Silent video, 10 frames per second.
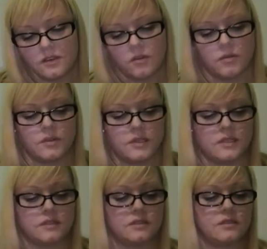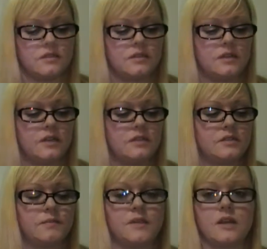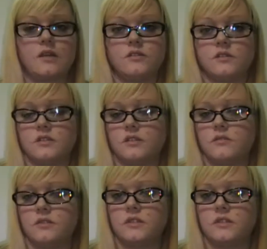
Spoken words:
No, it doesn't. It has something else, so we'll